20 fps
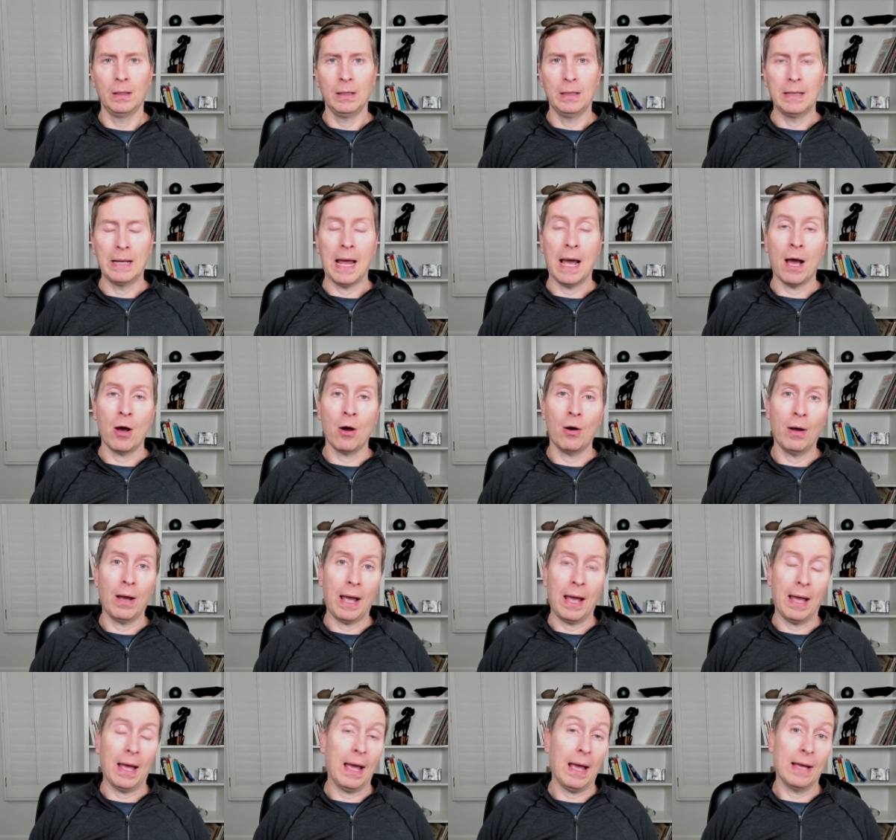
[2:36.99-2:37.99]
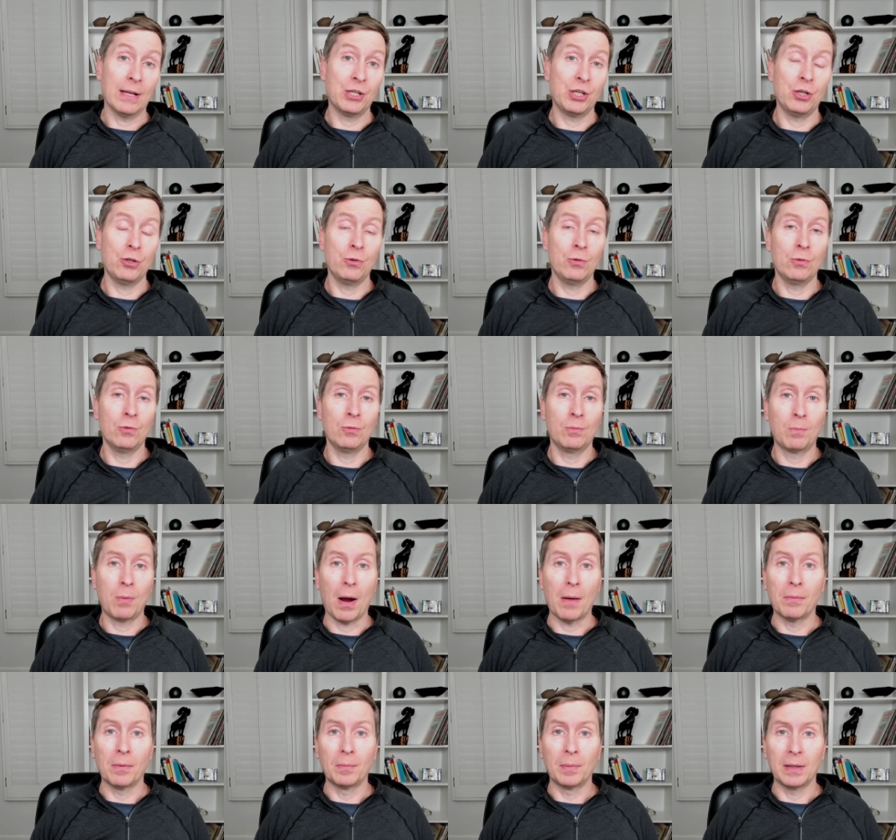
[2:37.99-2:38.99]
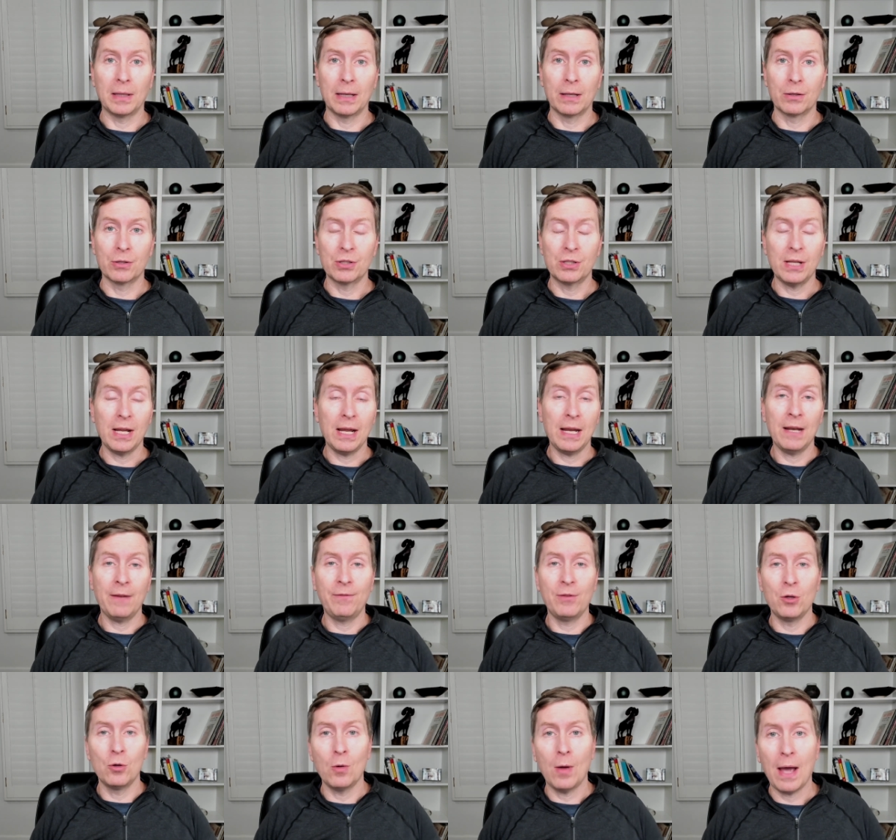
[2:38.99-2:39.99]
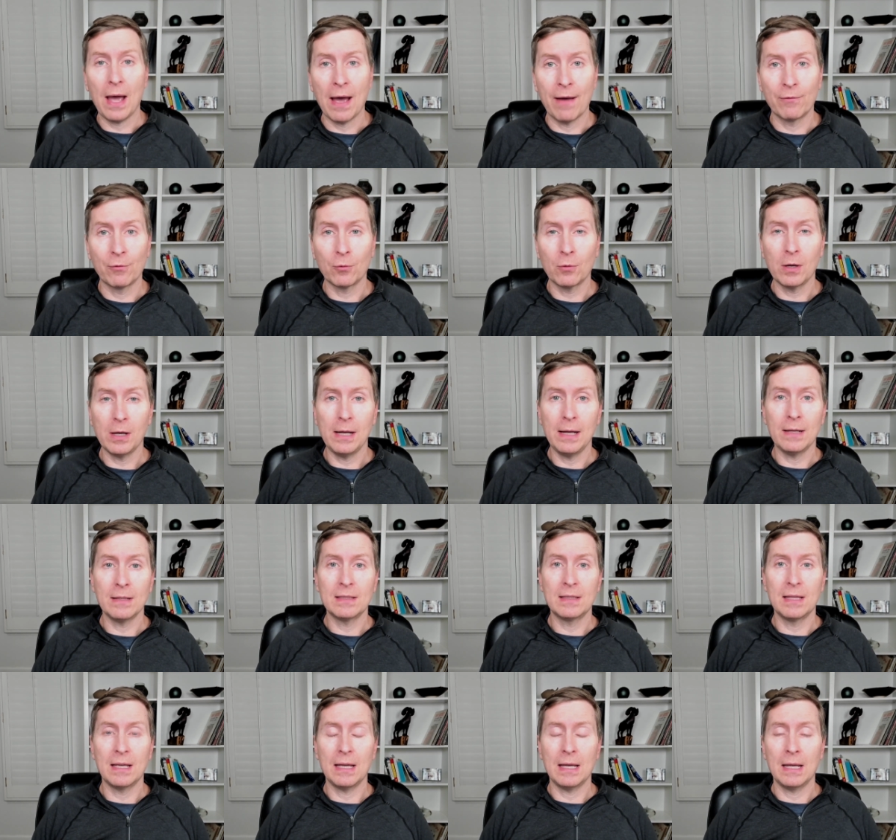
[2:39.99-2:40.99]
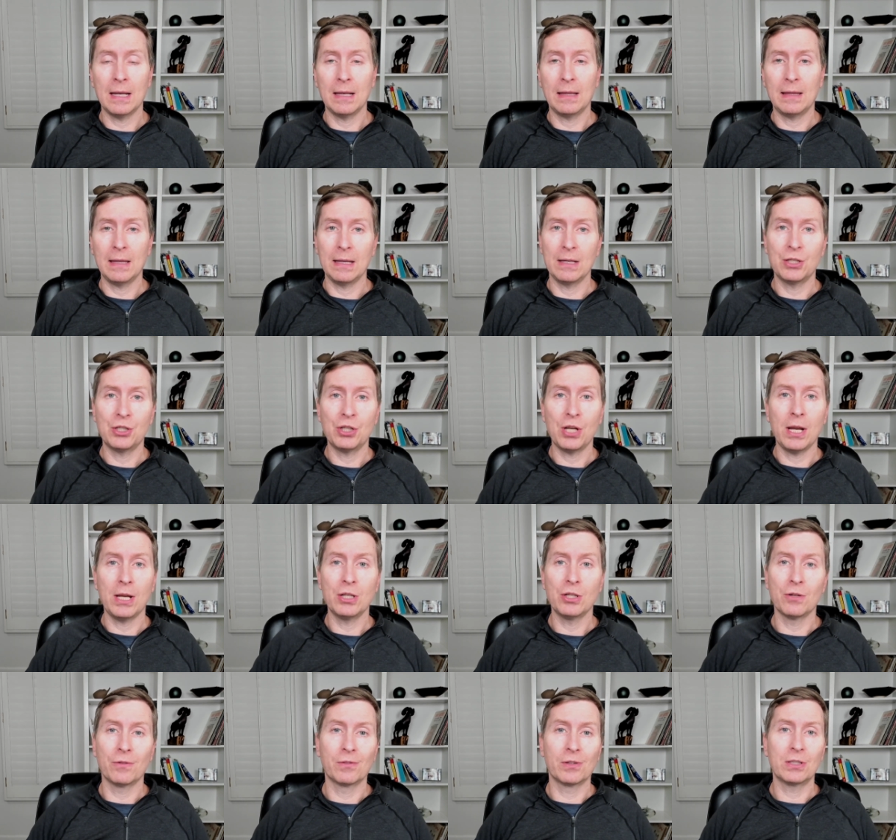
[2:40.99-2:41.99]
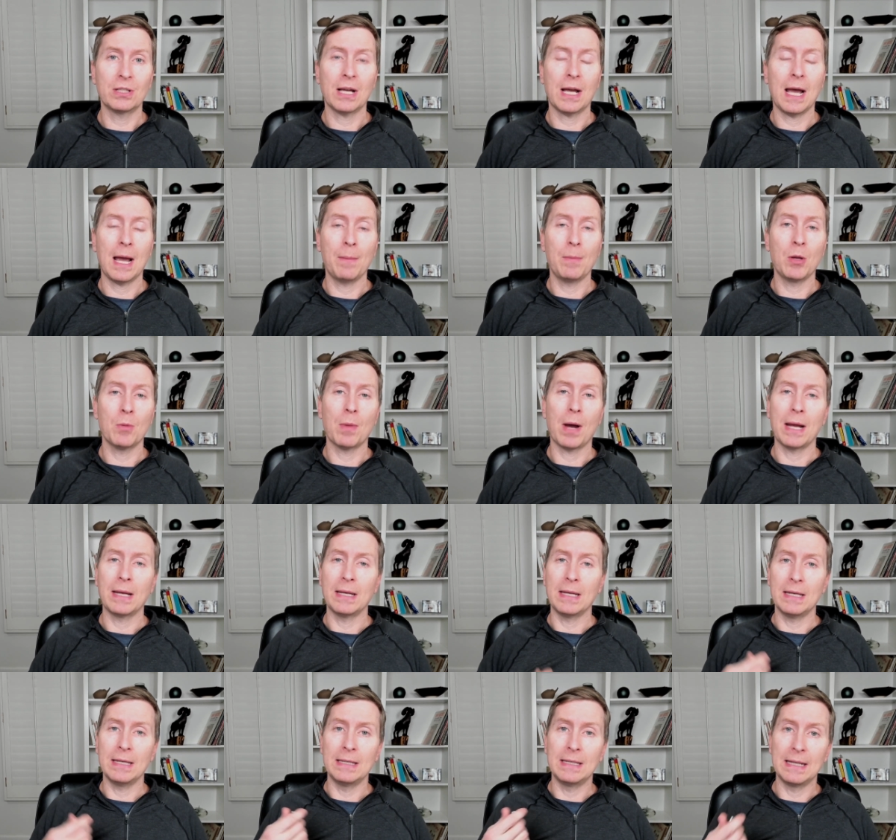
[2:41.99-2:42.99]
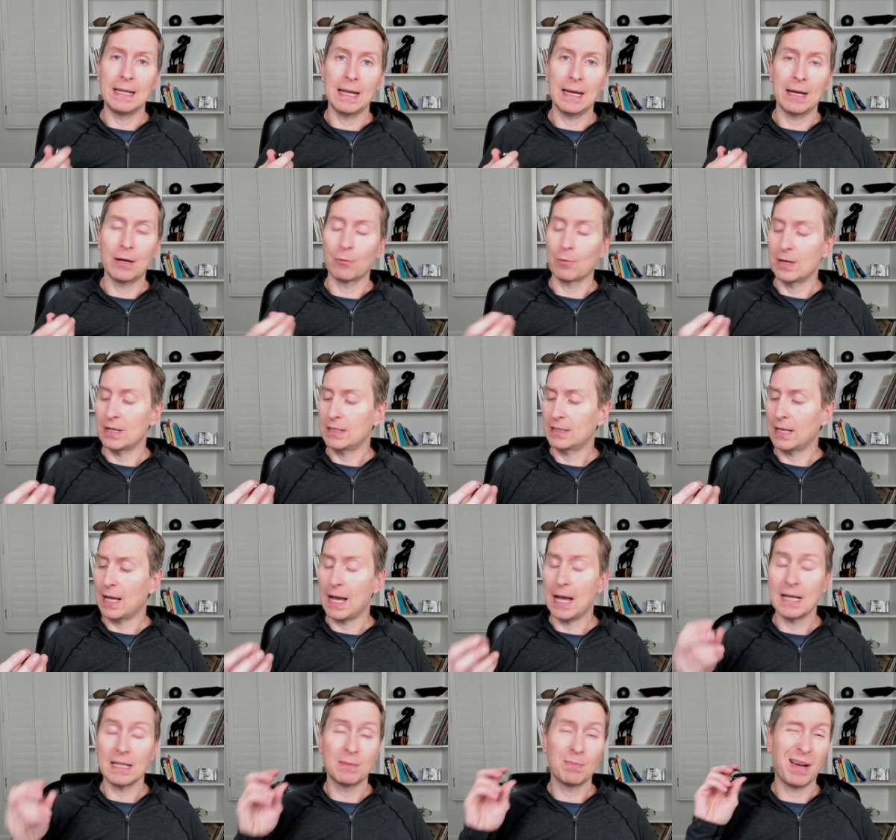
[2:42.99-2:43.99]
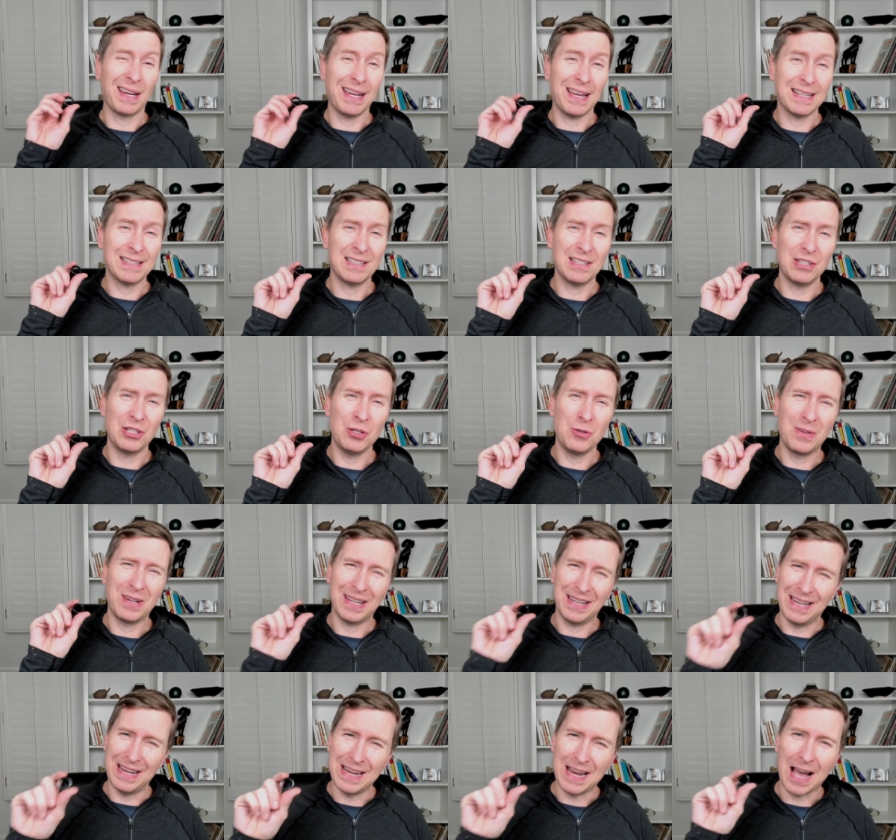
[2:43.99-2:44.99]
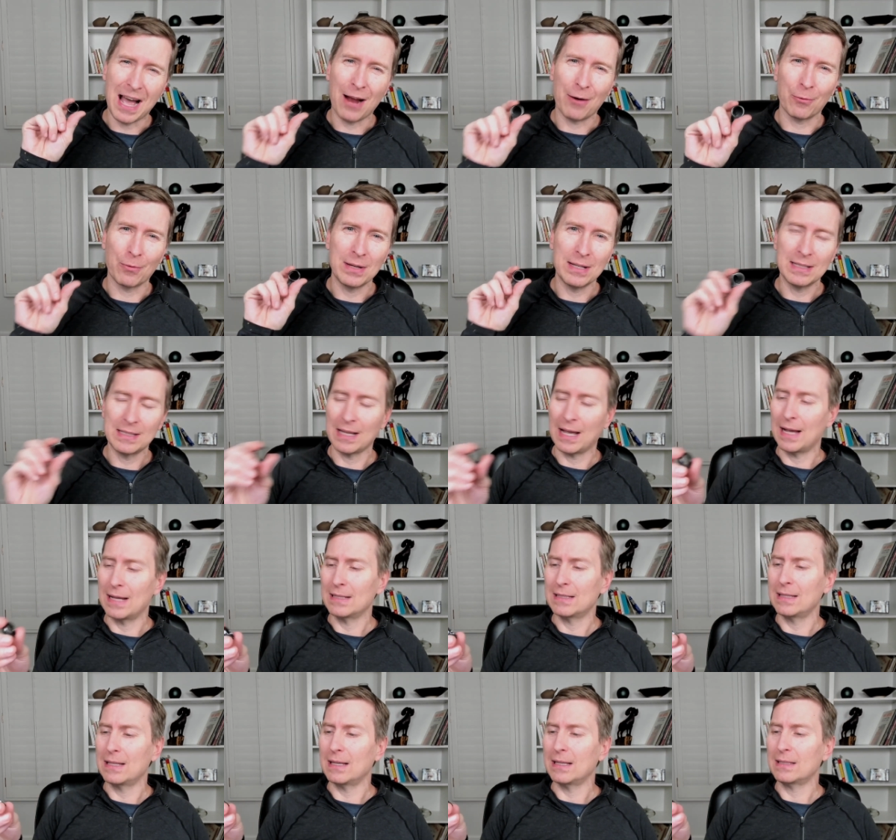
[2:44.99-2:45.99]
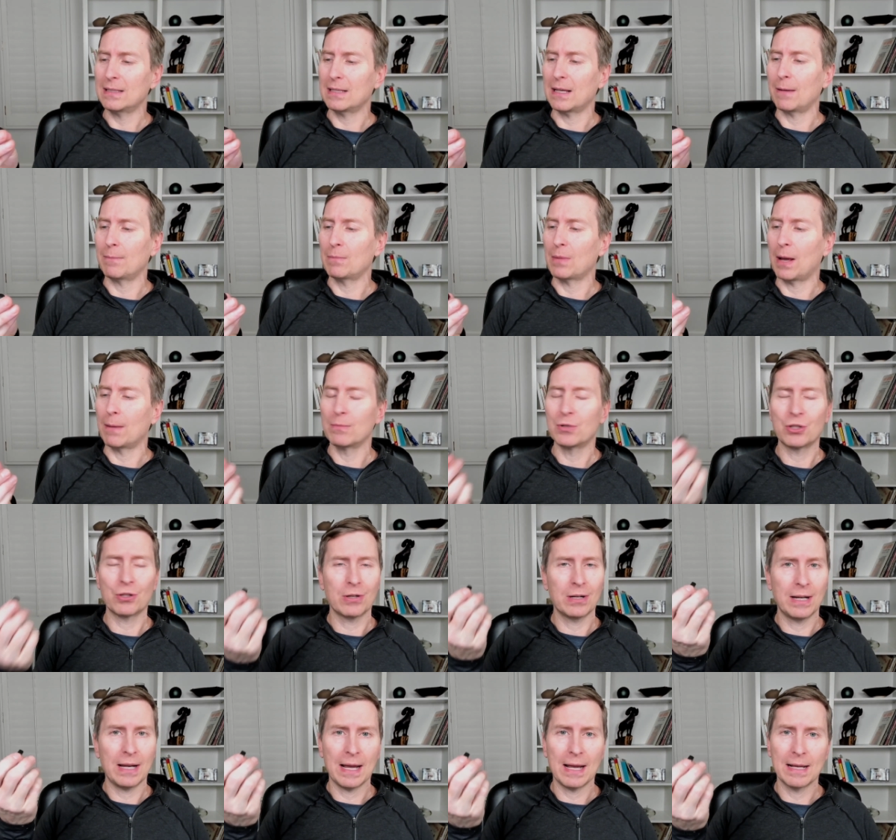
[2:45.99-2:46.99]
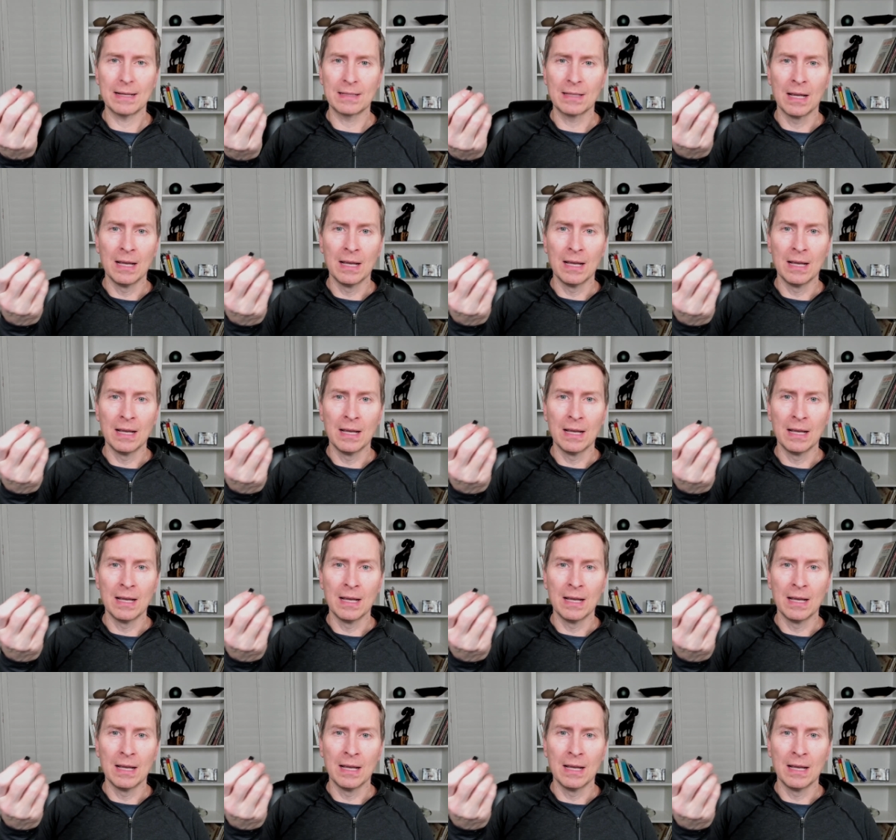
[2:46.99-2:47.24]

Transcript: Now, as you probably understand, if you have rings, then things change over time. You might need to get it resized. My guess is you cannot resize this. I'm sure it has